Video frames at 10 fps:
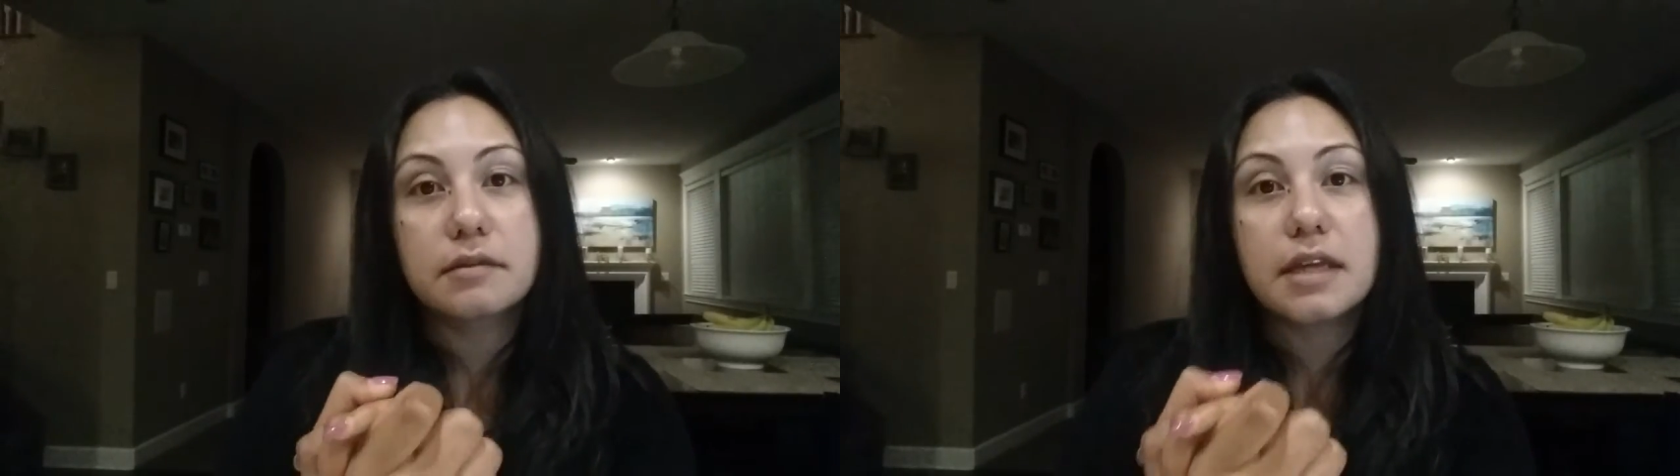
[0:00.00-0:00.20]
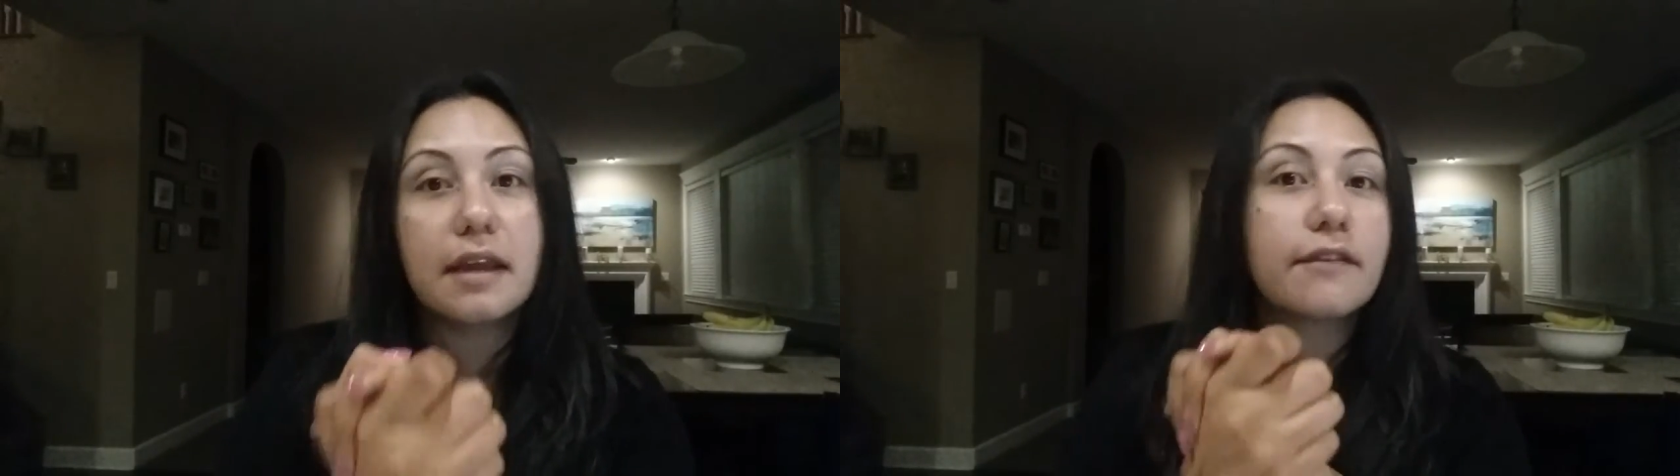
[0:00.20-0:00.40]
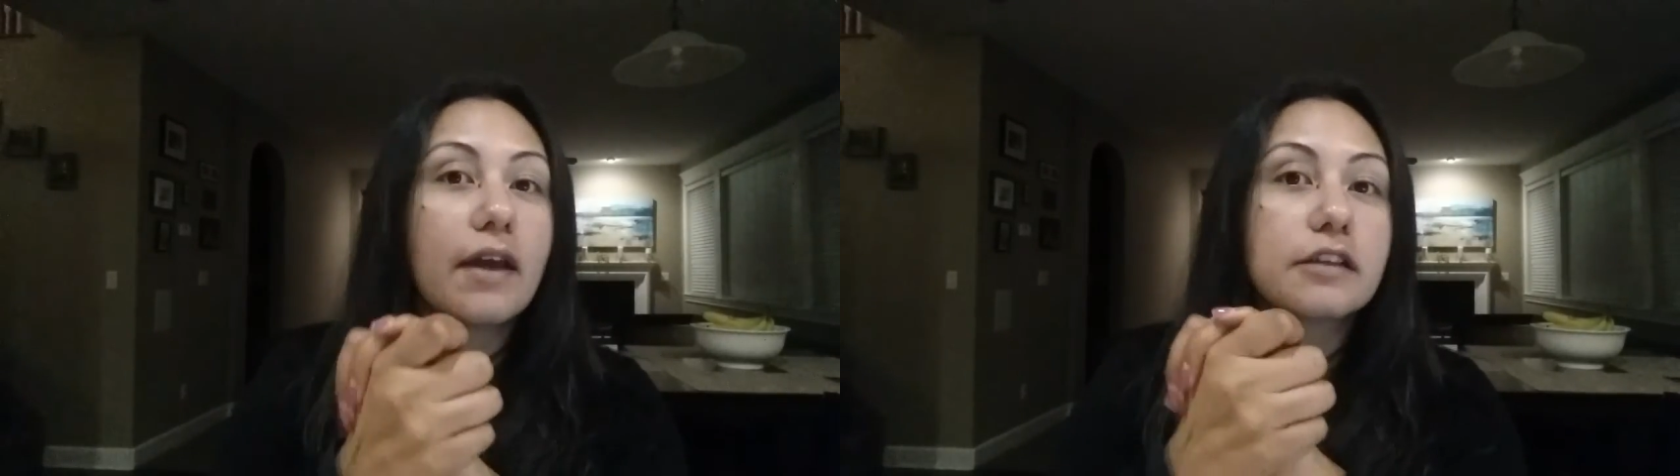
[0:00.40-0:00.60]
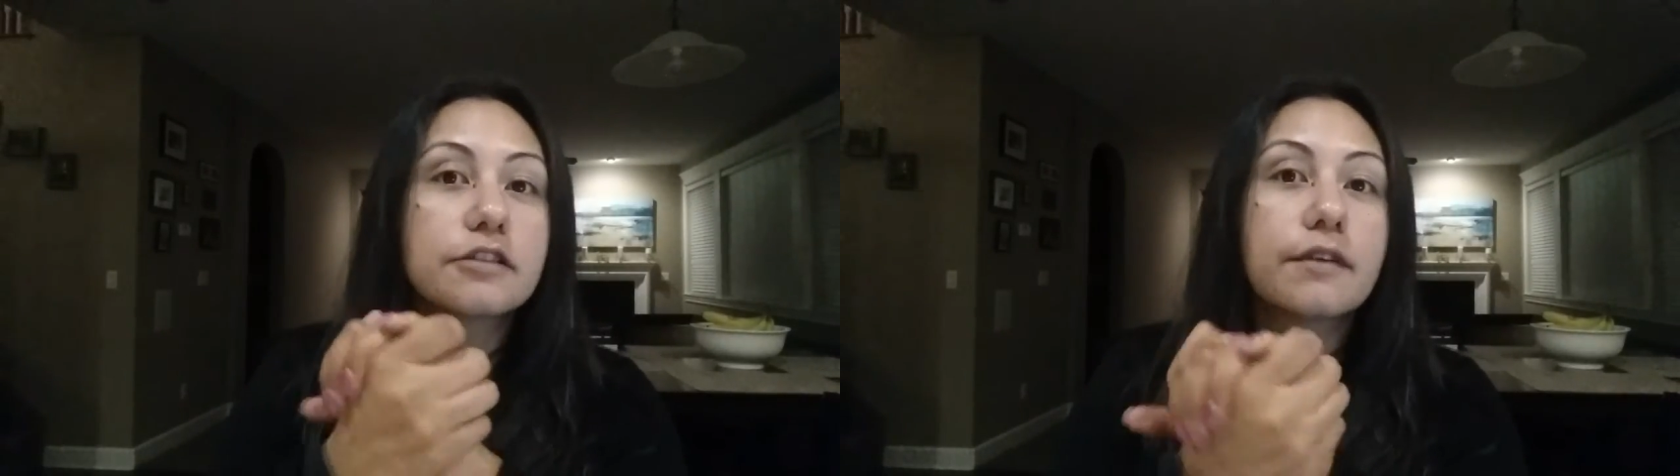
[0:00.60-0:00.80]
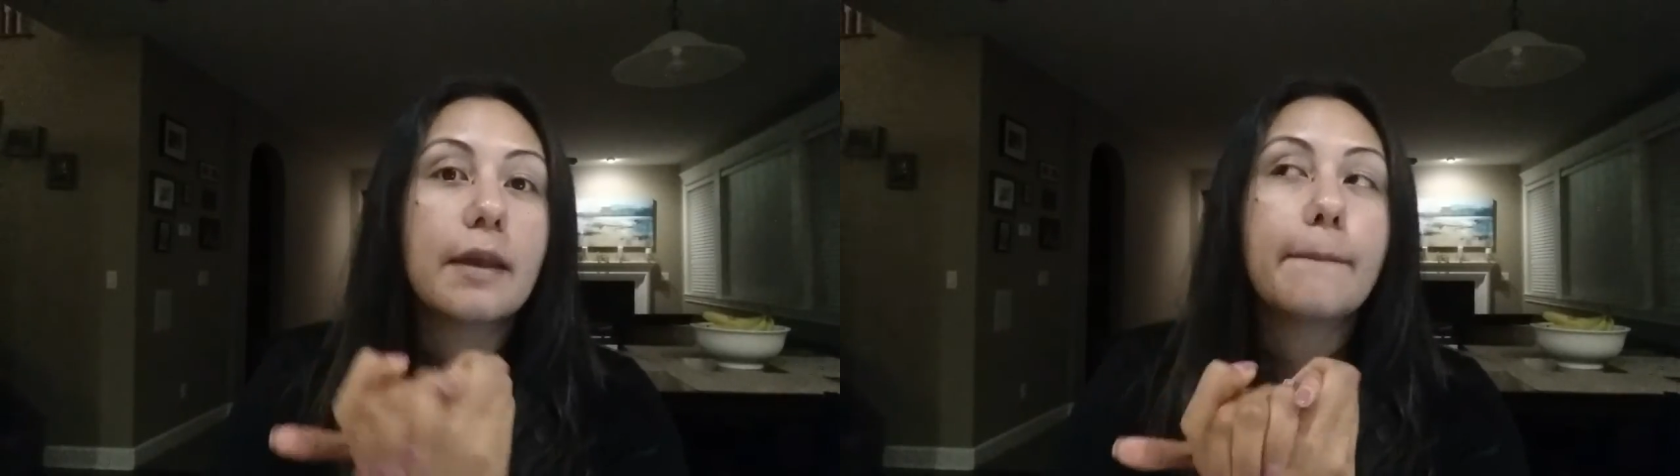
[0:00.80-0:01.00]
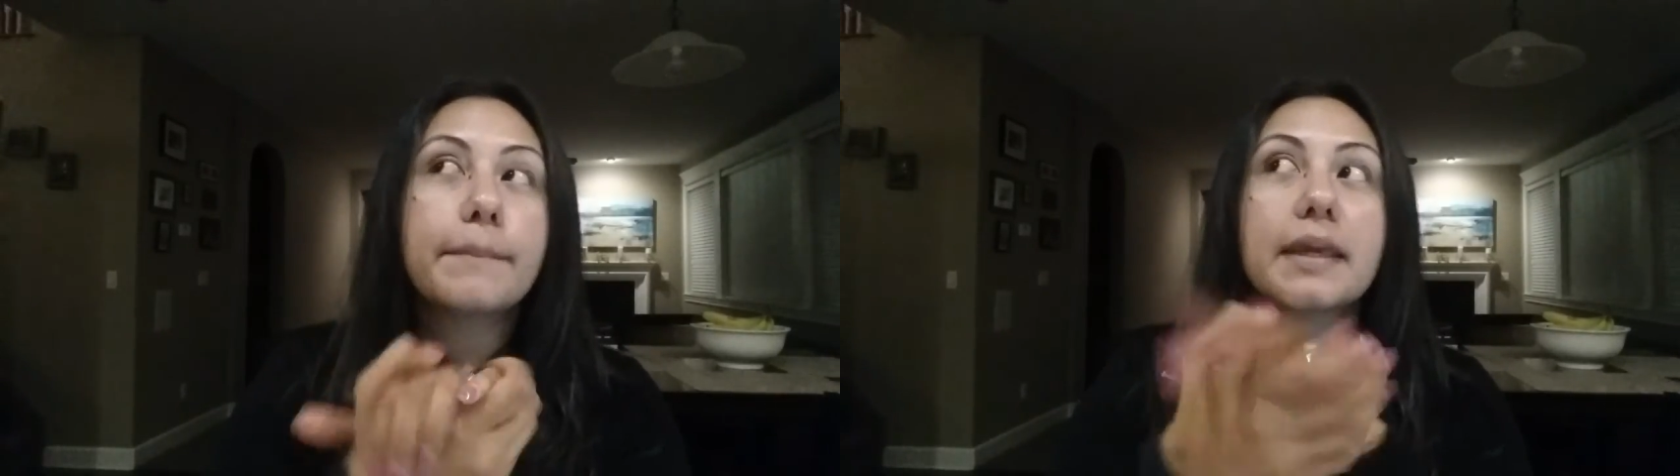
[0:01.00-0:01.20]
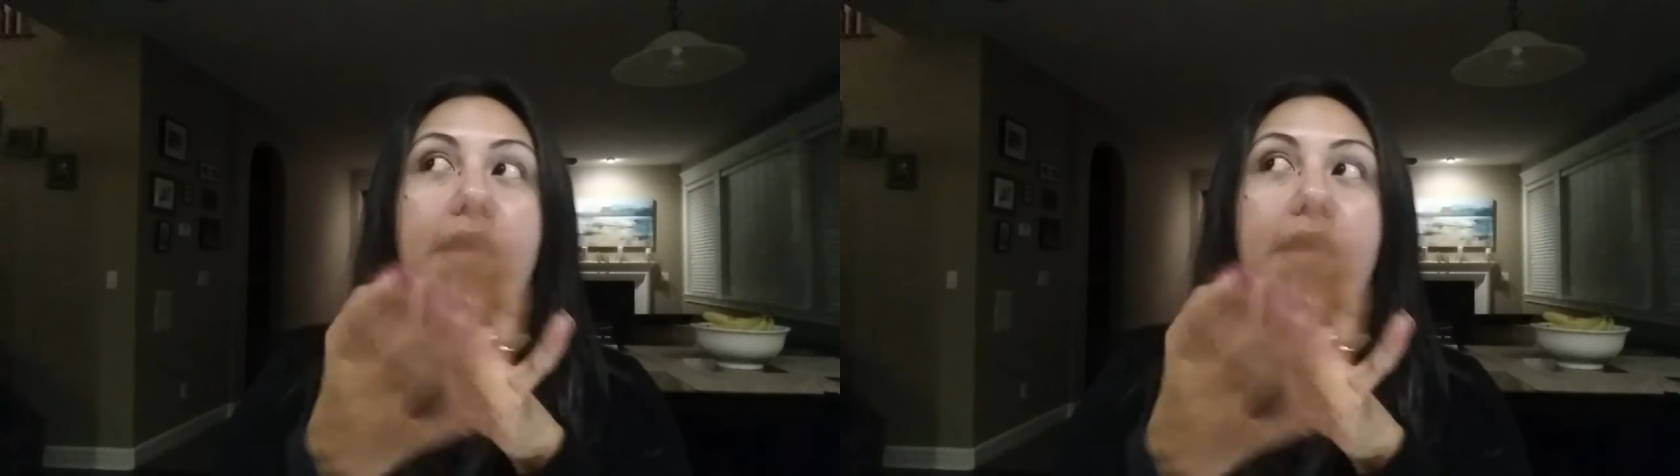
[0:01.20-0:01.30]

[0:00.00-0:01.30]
Take advantage of it,